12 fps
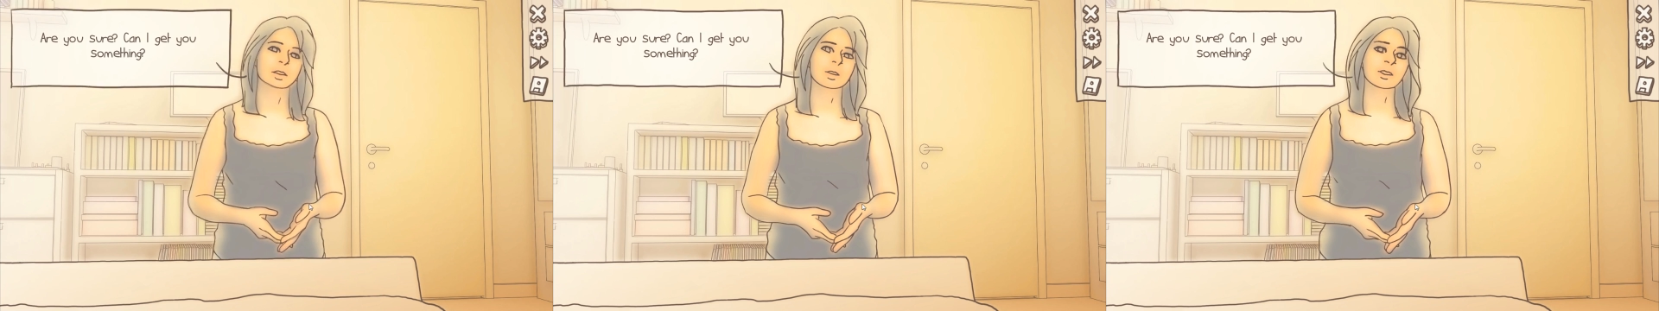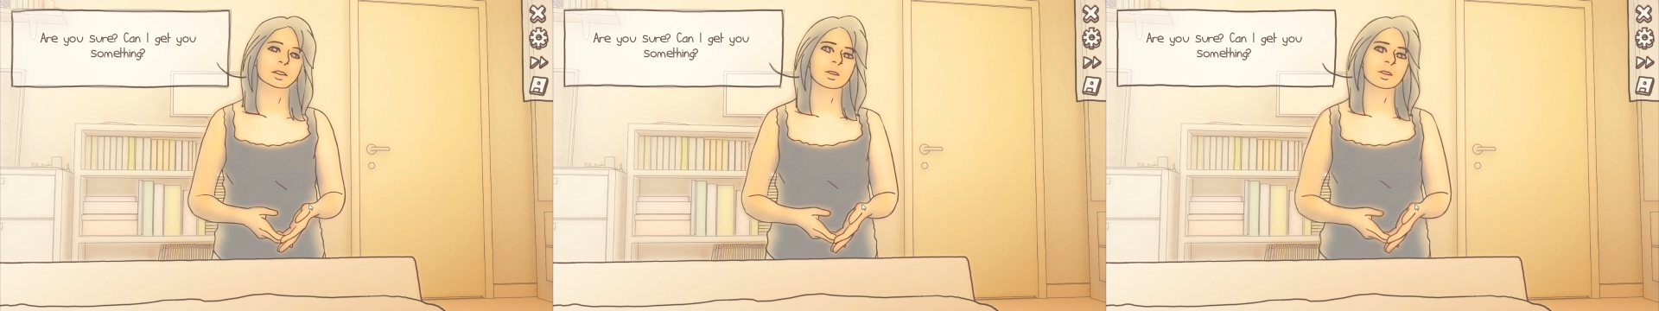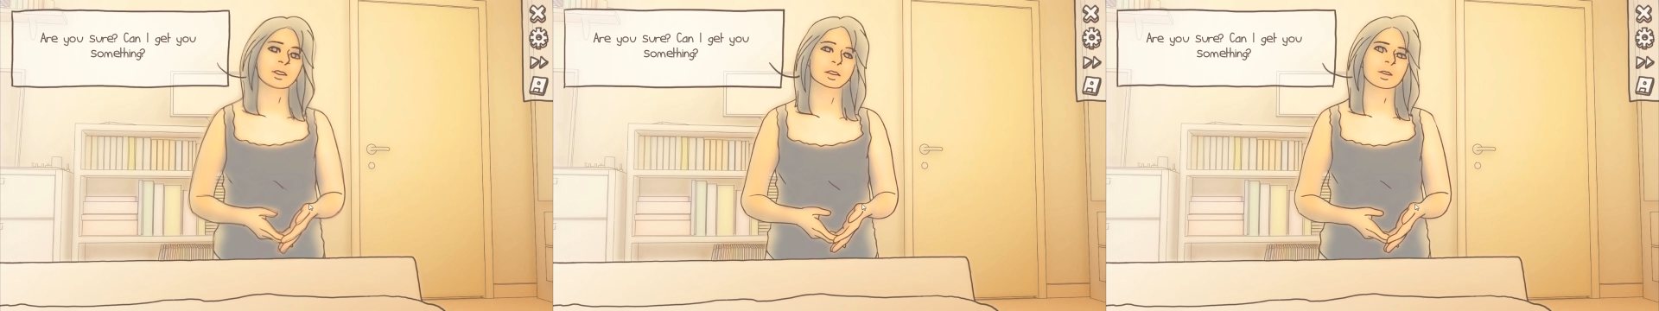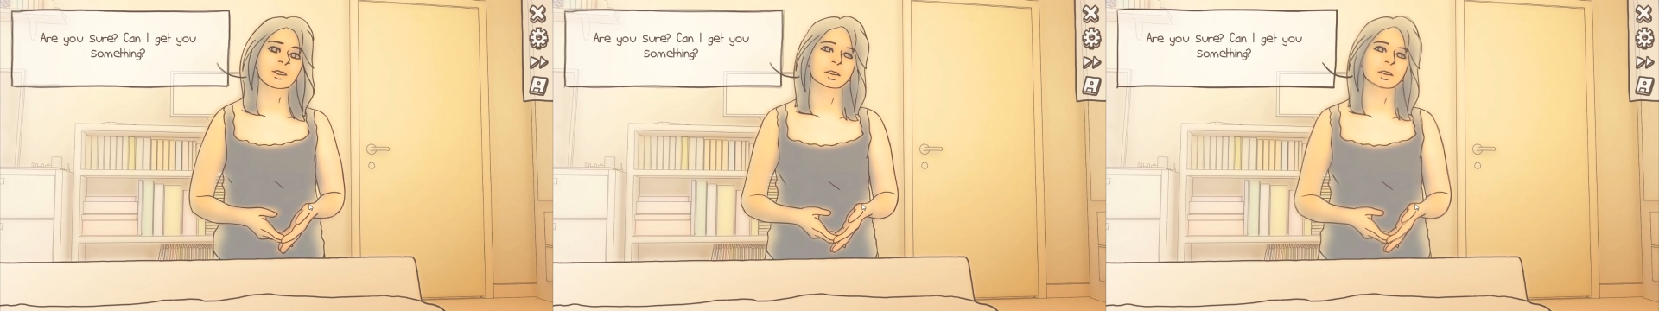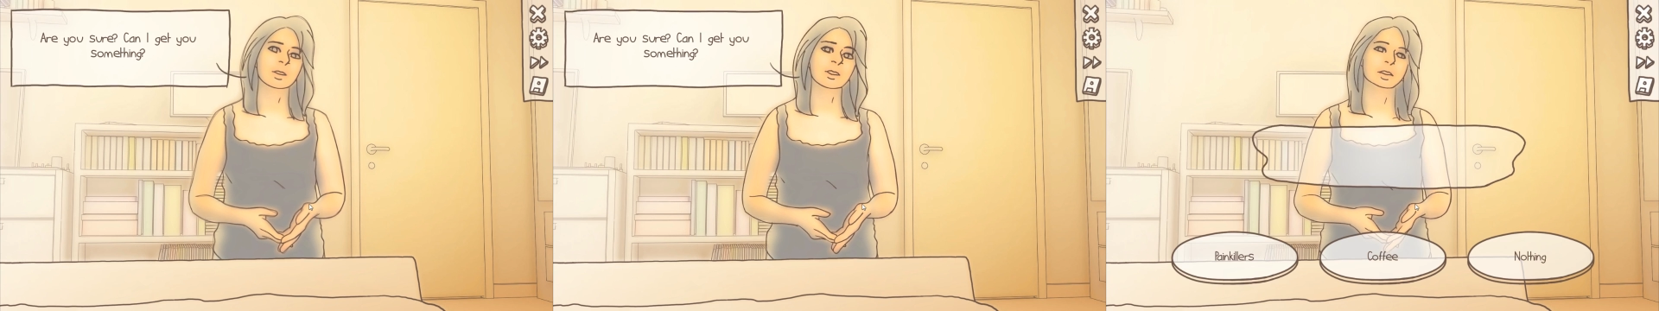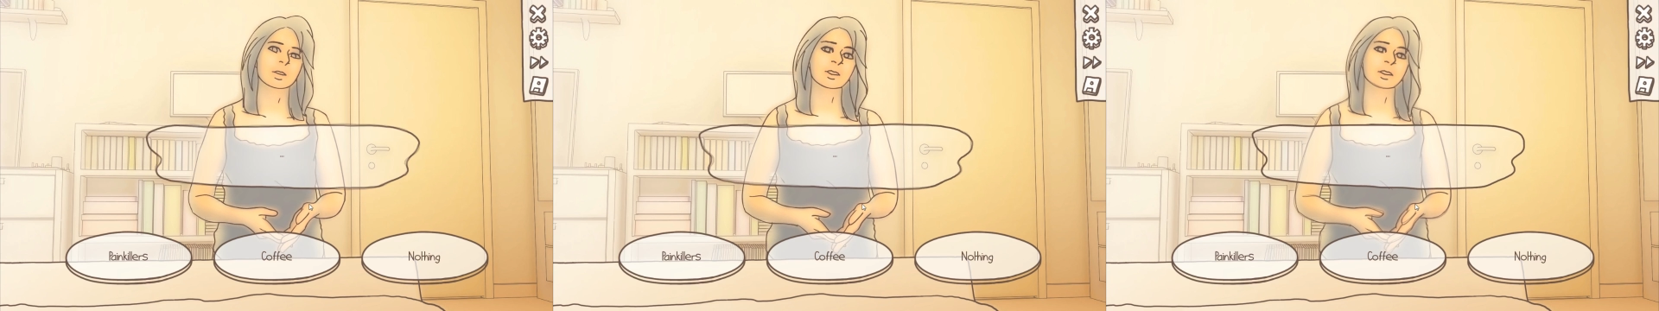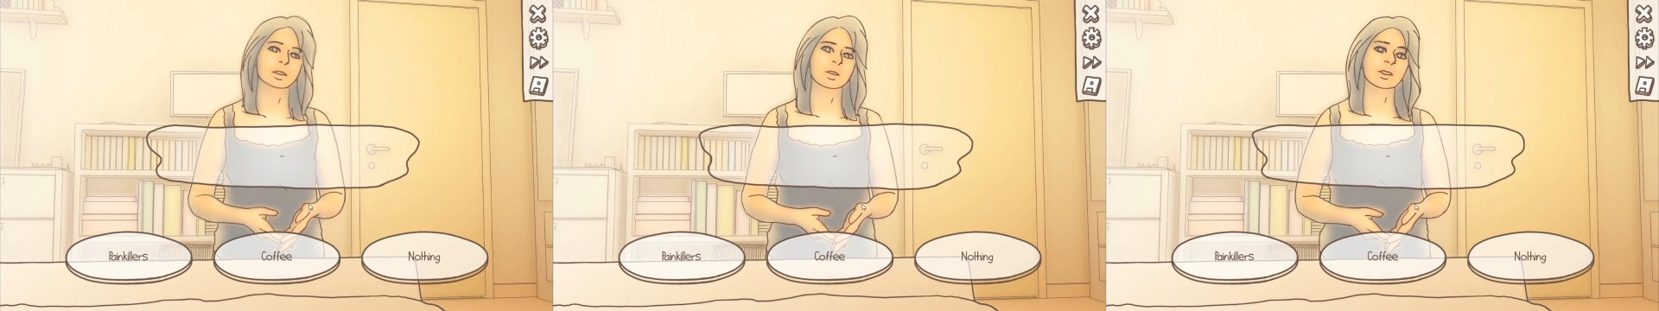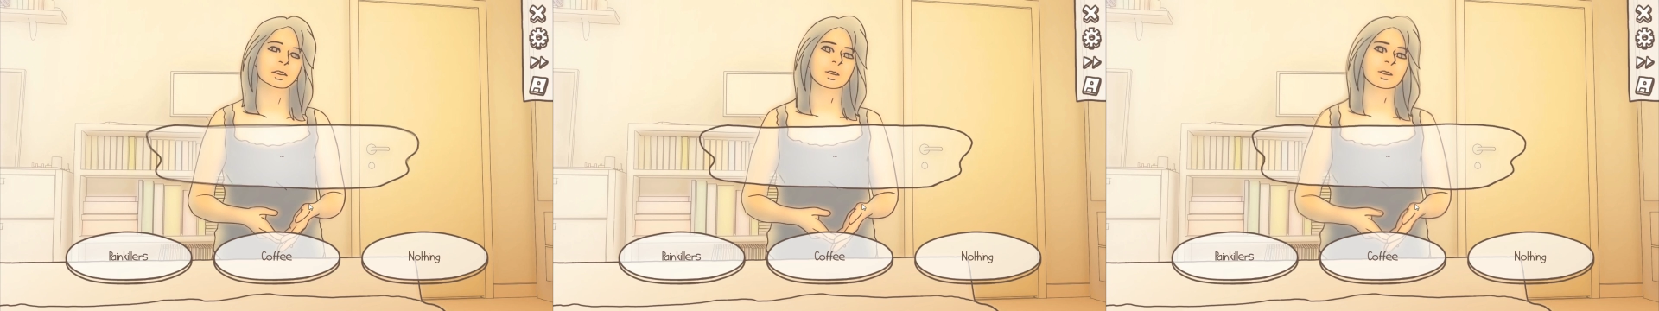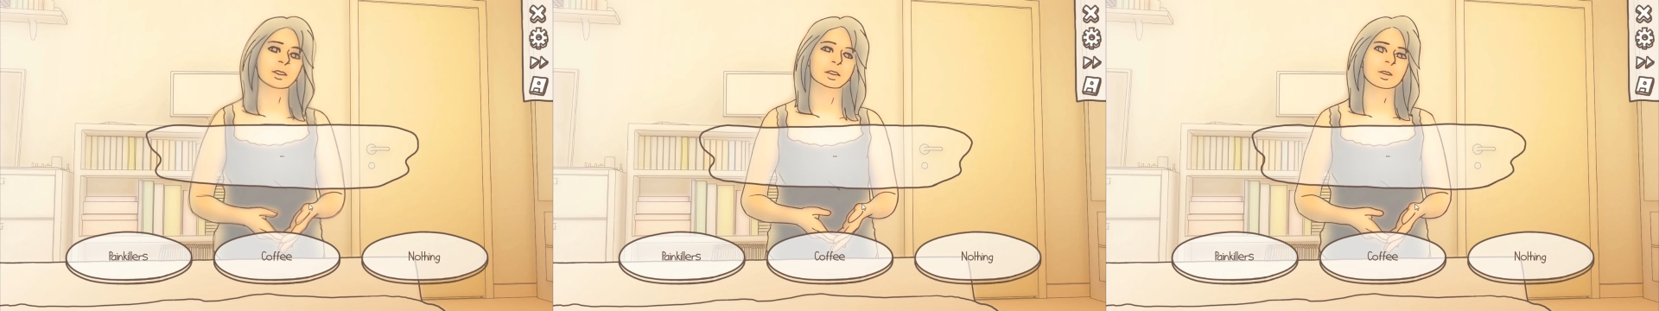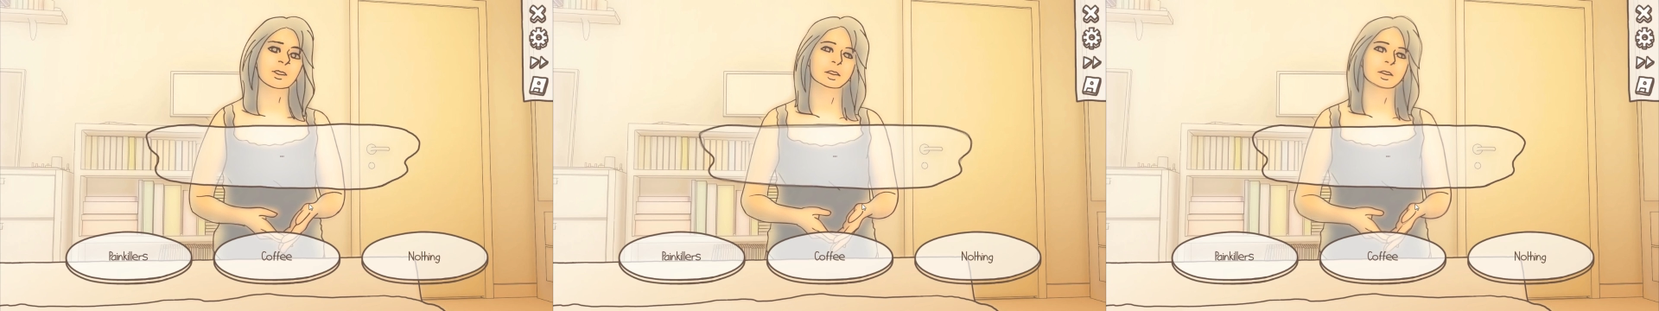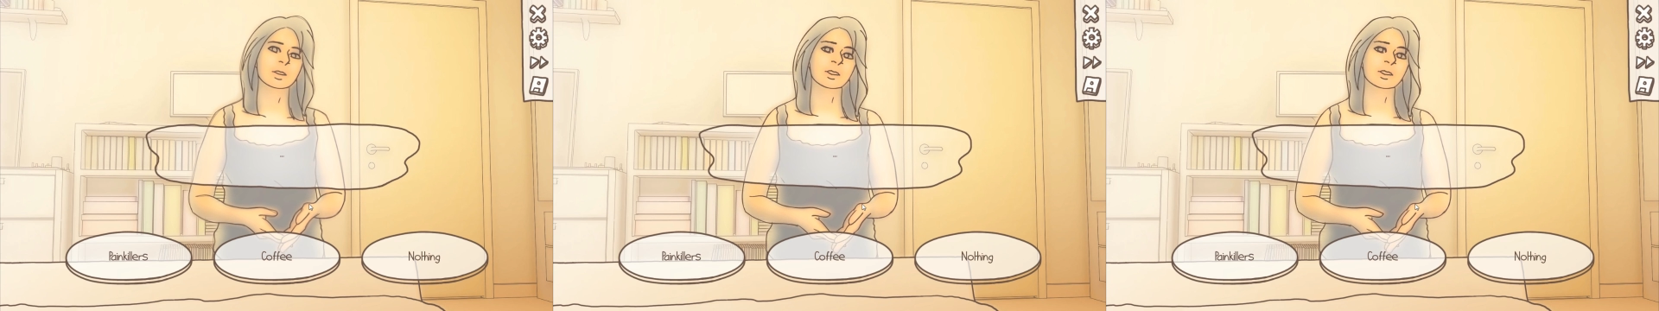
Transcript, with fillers: You sure can I get you something? A fried.